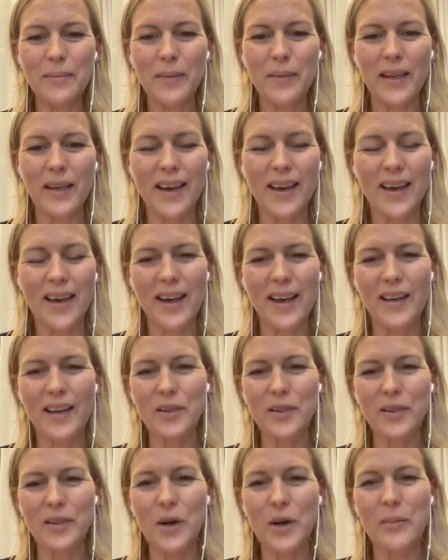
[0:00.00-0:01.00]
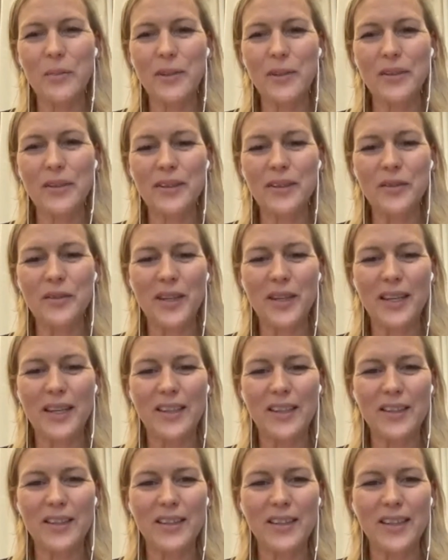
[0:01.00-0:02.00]
me to comment on this really
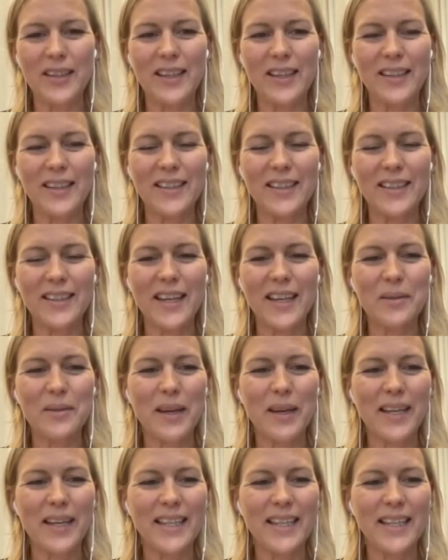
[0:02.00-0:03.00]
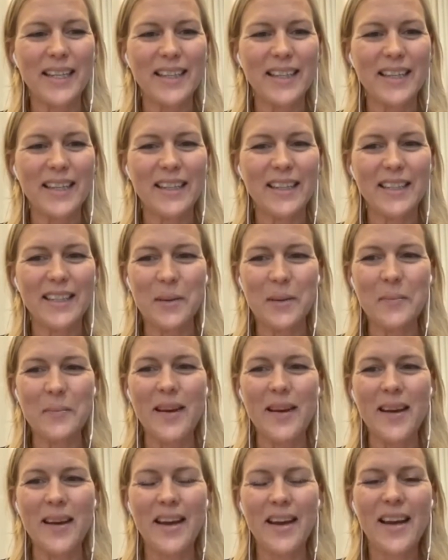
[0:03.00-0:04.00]
interesting study by Elisa and the
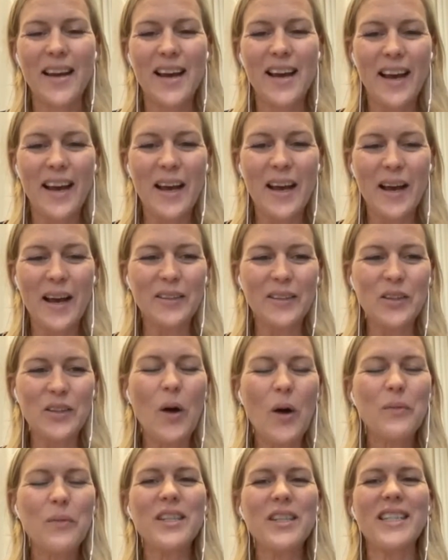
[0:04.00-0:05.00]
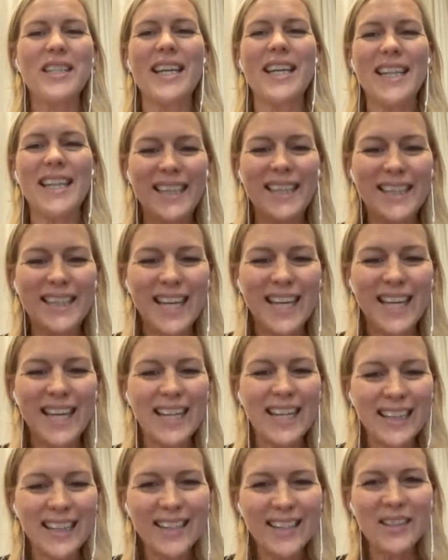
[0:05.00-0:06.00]
team. So obviously,
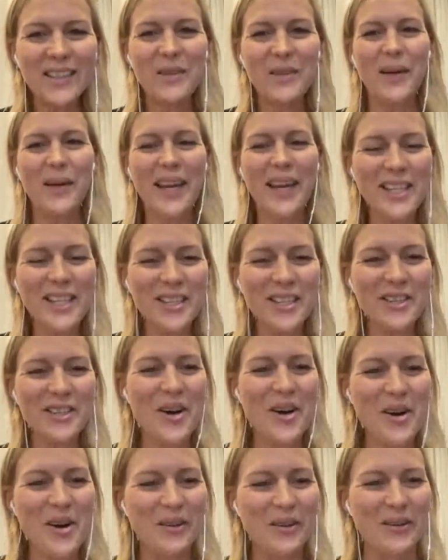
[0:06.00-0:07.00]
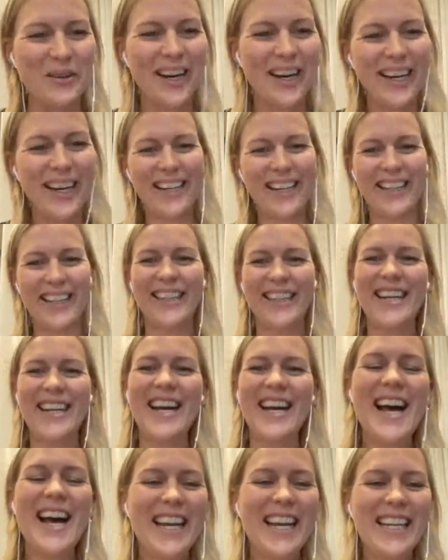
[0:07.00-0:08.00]
data is the way to go.
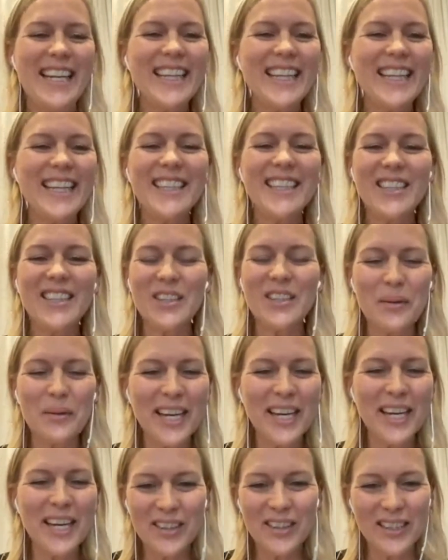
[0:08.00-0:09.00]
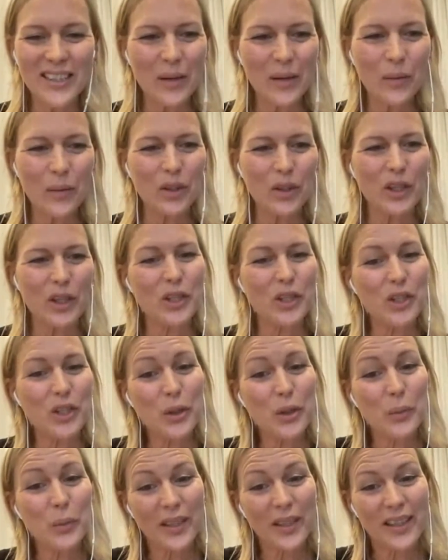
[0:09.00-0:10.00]
And I think it's so interesting what you can
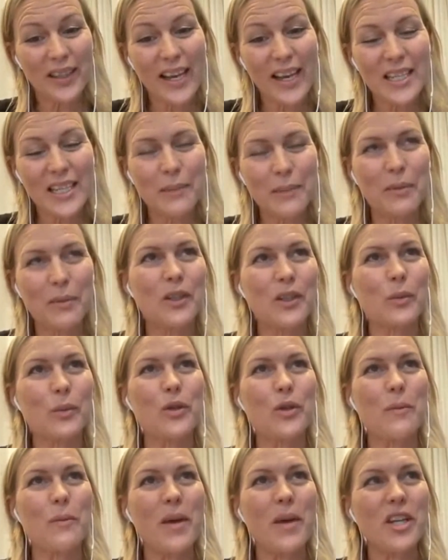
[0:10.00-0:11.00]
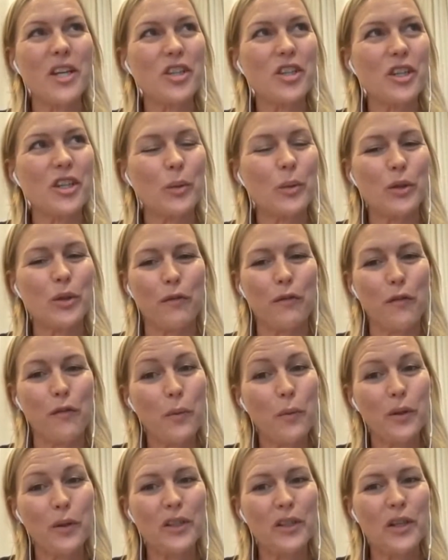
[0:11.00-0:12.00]
do with data, because what you measure is what you
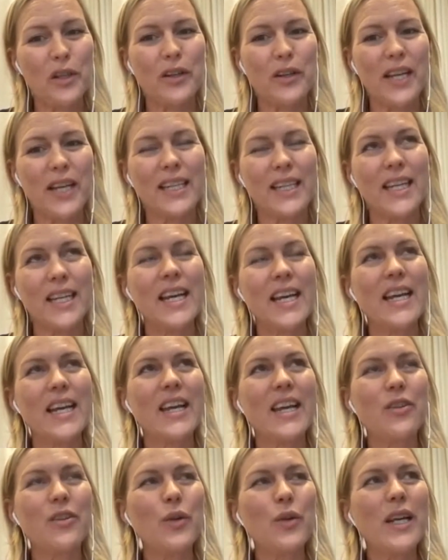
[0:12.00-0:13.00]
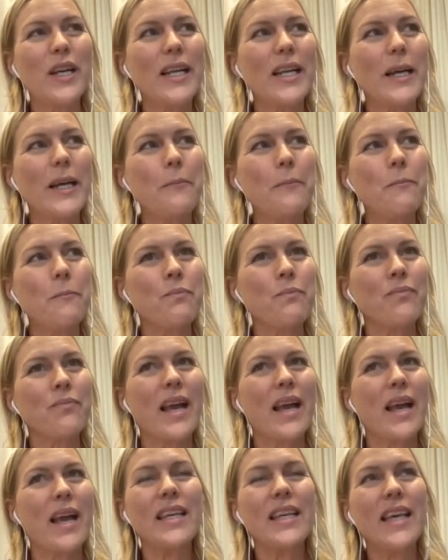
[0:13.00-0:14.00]
focus on. And it really,
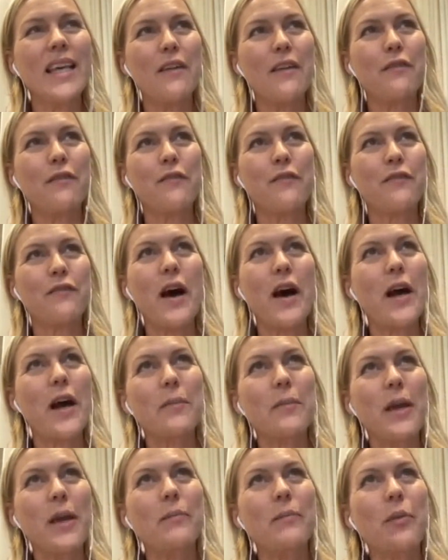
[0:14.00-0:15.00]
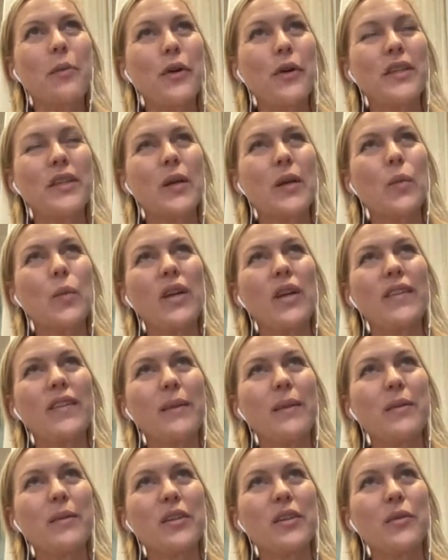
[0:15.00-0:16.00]
I think I have 5 main points, and one of
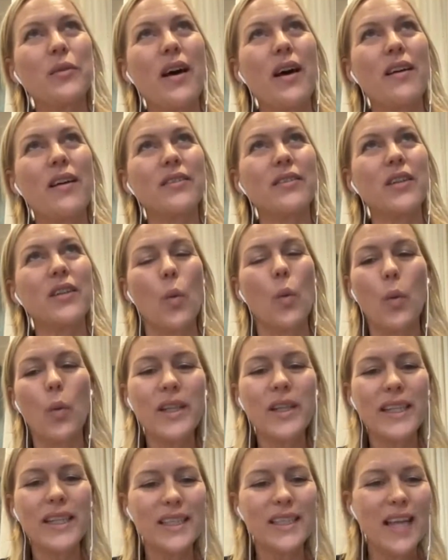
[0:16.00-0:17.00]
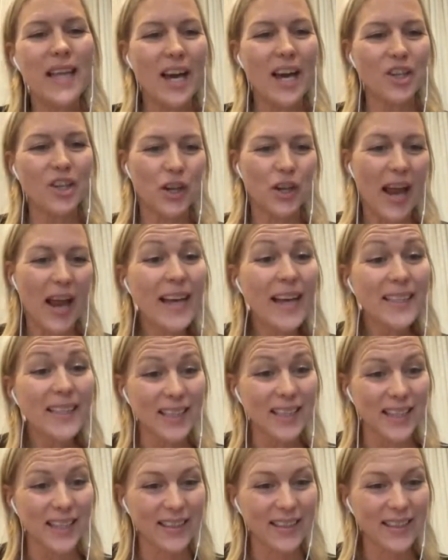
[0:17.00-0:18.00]
them is around what is the actual
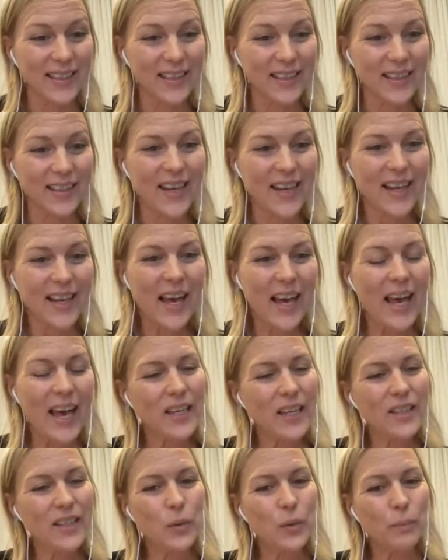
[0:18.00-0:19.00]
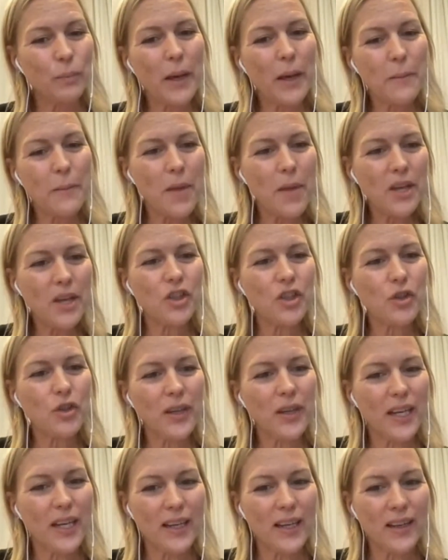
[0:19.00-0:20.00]
asset. And by
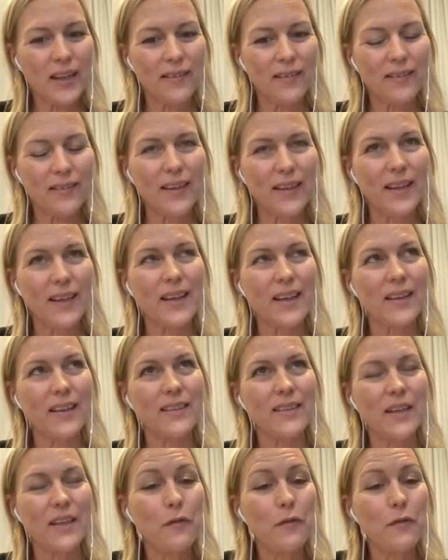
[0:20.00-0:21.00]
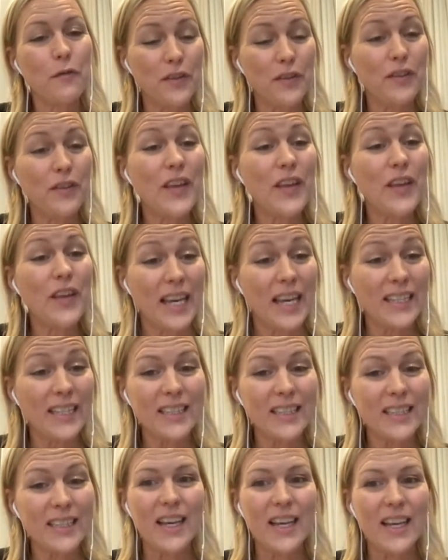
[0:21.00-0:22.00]
measuring the different things,